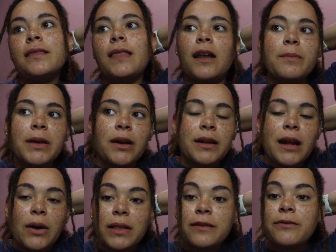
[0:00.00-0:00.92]
that'll be good
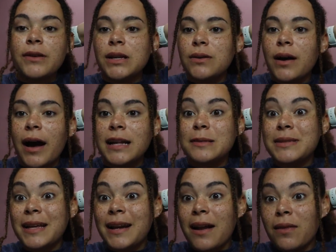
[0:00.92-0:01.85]
not only for you guys,
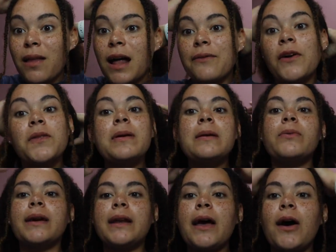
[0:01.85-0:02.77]
but then a lot of other
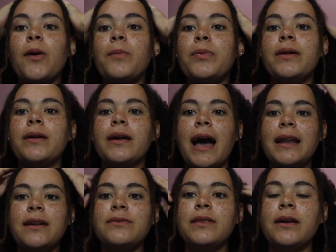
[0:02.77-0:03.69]
people can help
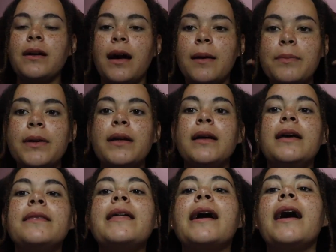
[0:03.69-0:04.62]
kind of look up
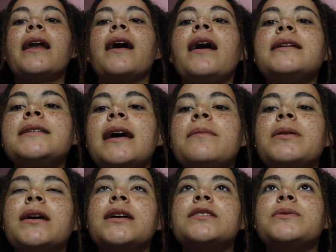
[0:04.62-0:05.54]
that kind of content.
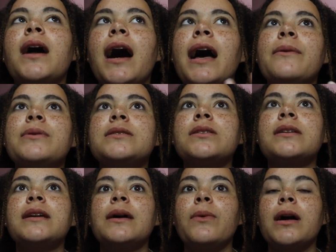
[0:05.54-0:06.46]
Because when I was
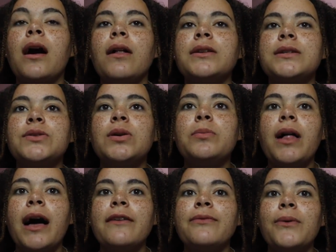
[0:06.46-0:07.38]
looking at what colleges to
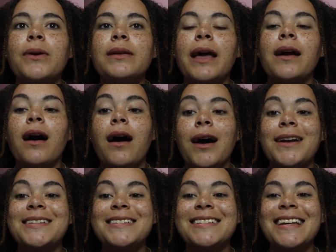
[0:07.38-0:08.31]
apply for, like
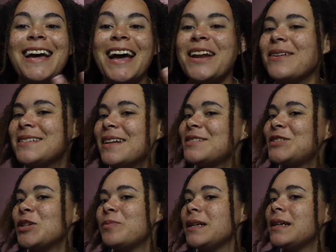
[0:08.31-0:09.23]
honestly, I know it sounds
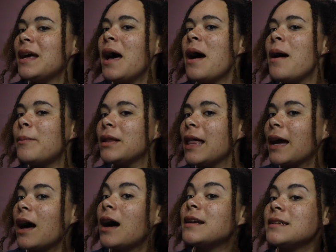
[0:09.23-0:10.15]
stupid, but
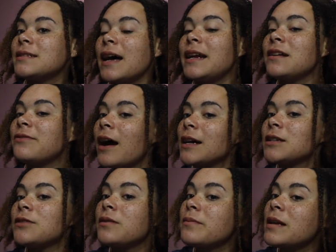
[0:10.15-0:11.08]
like a deciding
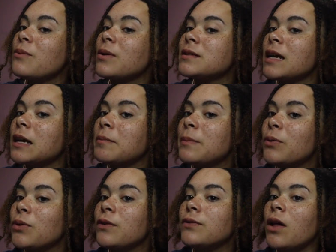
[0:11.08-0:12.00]
factor to me was like
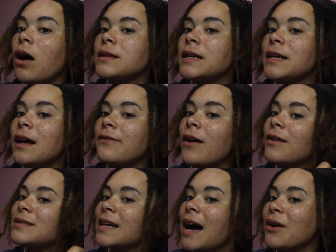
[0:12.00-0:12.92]
people who vlogged it, and if
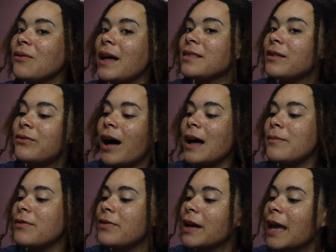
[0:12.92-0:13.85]
I was like, I don't like the
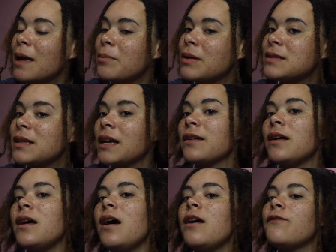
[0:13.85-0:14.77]
vibe of the campus, like
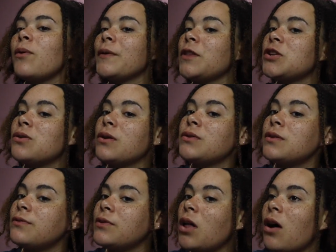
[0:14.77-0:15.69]
from what they're showing
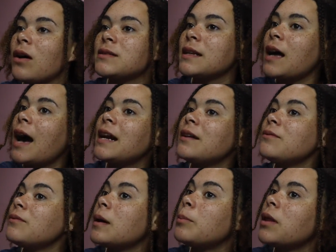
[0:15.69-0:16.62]
through the vlogs, like I
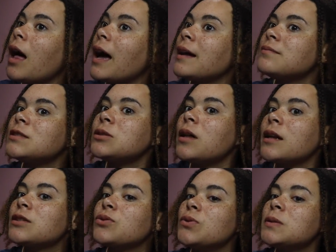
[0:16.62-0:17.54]
didn't apply to a
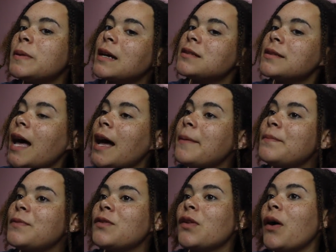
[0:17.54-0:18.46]
lot of schools because of that.
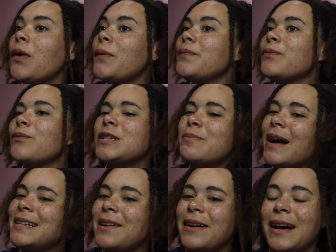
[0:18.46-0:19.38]
So, which
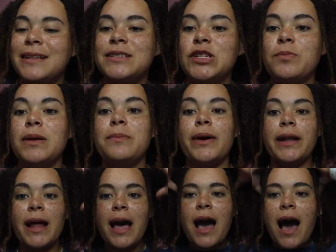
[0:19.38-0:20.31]
might sound kind of stupid,
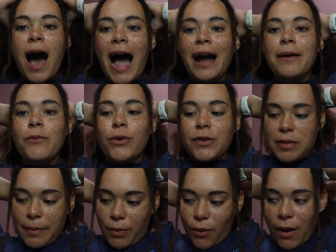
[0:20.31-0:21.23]
but I'm one of
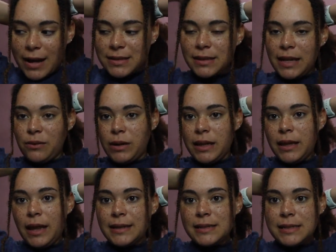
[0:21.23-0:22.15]
those people who has to like
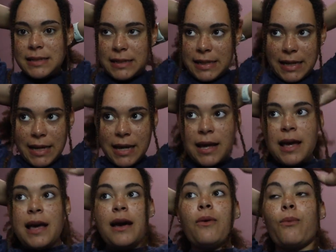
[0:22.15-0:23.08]
really like see
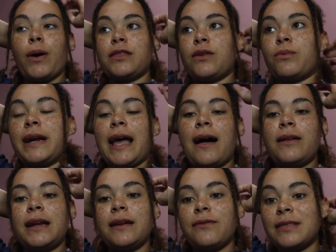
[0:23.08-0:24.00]
what the
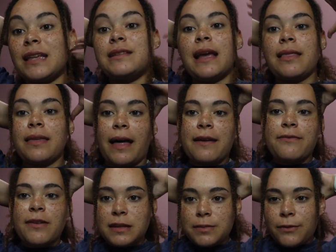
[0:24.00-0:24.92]
reality of like the daily
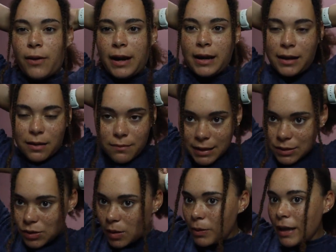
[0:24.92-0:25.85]
life is before I can
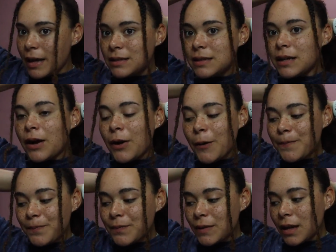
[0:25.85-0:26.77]
commit to a place, you
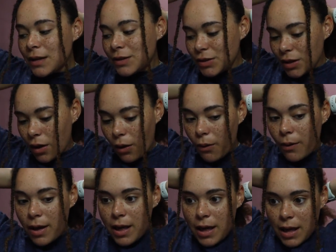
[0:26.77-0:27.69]
know?
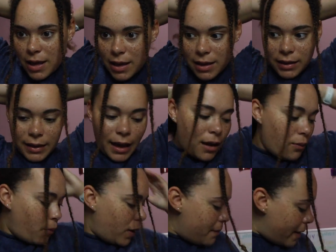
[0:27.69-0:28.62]
So yeah,
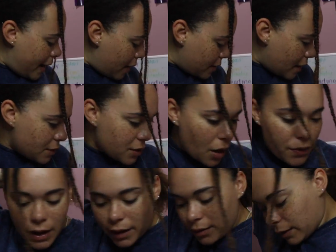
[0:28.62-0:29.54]
where did my hair touches go
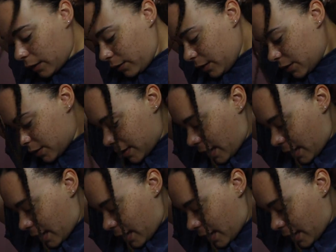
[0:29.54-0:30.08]
that I literally just